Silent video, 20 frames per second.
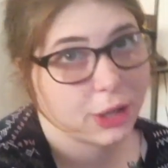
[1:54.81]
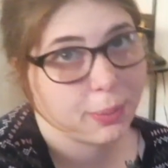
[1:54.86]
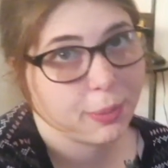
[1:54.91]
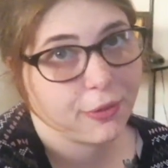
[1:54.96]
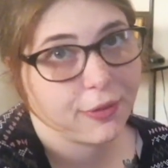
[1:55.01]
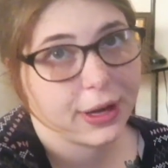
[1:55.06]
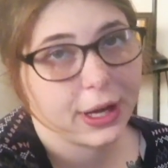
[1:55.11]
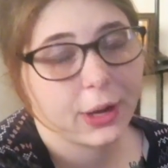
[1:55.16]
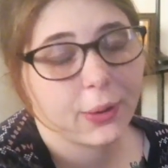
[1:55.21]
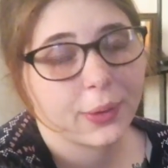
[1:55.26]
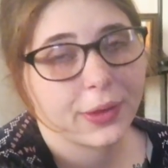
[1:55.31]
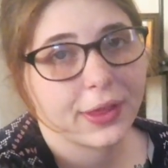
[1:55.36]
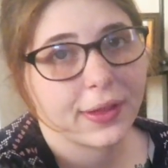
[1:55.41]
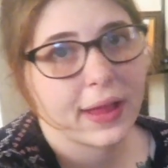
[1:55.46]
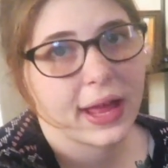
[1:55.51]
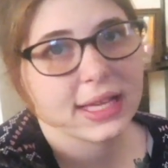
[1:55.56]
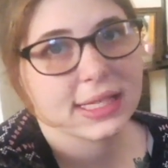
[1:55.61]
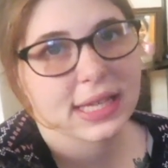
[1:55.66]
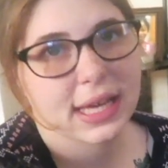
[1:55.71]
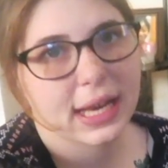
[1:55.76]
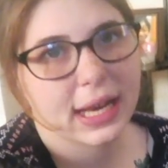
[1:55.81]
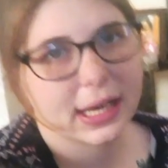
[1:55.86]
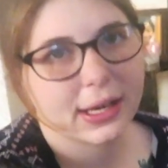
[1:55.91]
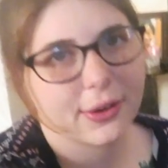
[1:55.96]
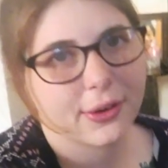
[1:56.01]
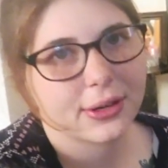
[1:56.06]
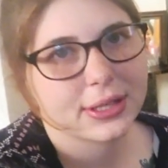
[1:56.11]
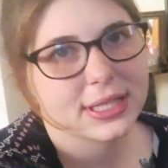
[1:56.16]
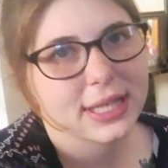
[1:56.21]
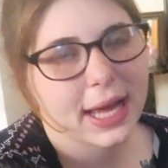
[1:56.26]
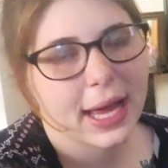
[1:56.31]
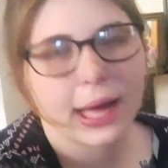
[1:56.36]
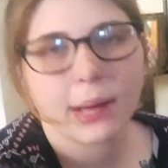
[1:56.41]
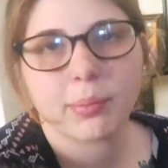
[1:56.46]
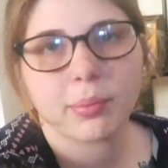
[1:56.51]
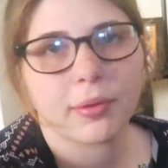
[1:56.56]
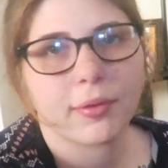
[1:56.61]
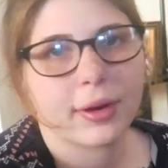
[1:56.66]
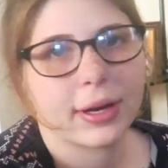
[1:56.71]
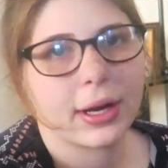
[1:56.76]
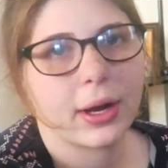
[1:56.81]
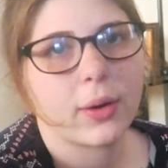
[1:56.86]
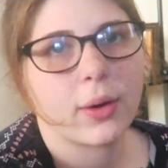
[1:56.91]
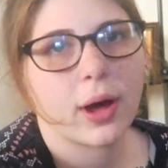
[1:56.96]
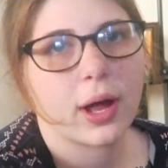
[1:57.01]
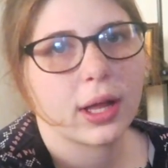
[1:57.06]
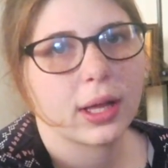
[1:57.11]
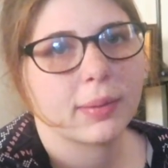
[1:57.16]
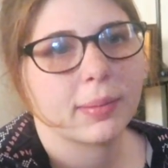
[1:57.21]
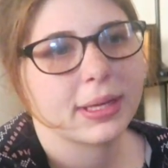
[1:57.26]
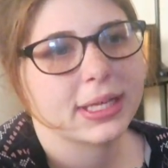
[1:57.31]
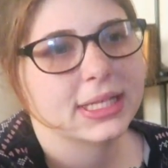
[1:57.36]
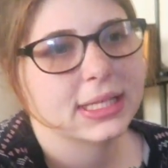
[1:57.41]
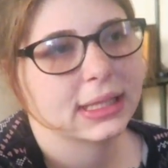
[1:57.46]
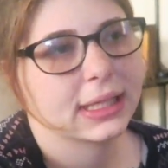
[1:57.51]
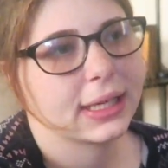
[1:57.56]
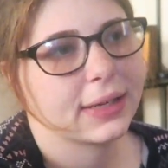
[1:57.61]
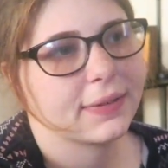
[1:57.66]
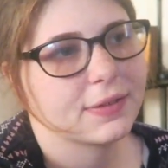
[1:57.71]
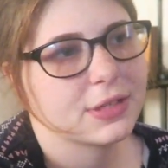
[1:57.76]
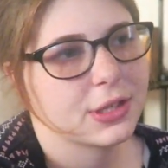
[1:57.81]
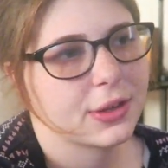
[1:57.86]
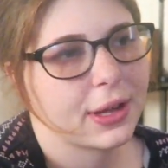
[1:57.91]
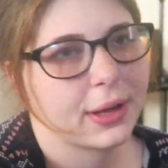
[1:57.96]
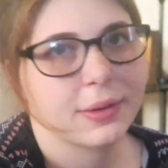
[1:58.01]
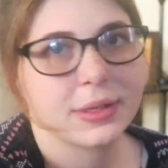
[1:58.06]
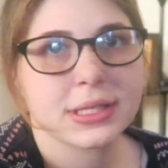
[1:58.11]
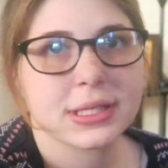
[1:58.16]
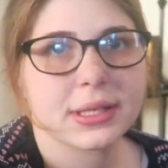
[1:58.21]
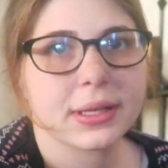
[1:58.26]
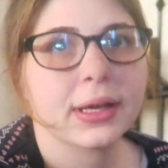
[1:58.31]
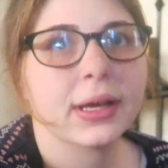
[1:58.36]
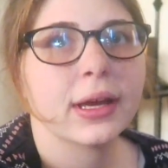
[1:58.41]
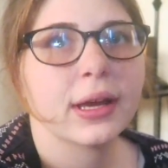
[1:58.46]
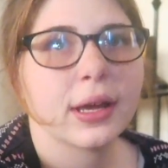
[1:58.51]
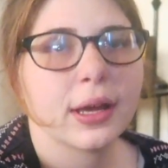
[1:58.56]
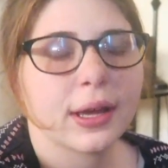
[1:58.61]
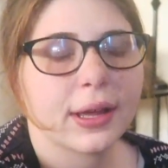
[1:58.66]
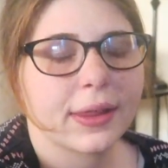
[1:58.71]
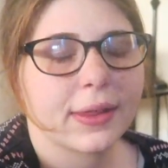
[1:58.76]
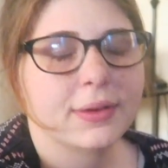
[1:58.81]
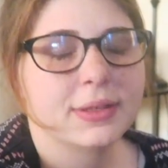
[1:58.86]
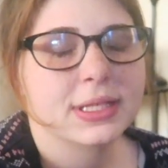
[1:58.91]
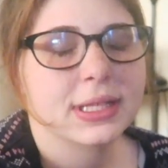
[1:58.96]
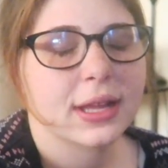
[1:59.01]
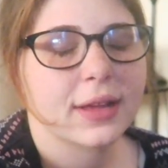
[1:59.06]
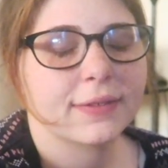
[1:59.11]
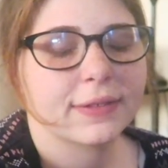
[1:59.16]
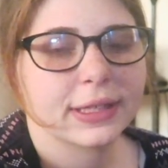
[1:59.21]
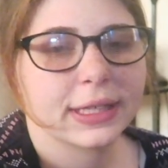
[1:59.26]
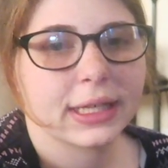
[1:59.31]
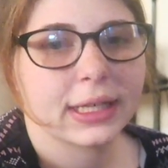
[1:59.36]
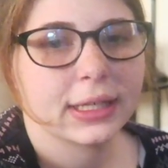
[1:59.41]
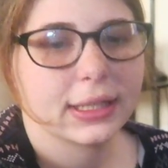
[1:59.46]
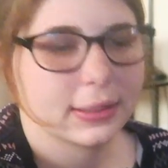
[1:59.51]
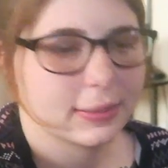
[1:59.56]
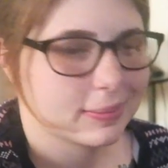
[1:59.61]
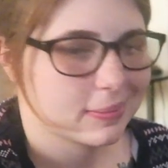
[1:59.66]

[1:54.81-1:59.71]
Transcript: a burrito with Eliza and I noticed I had burrito all up my sleeve. So that was lovely.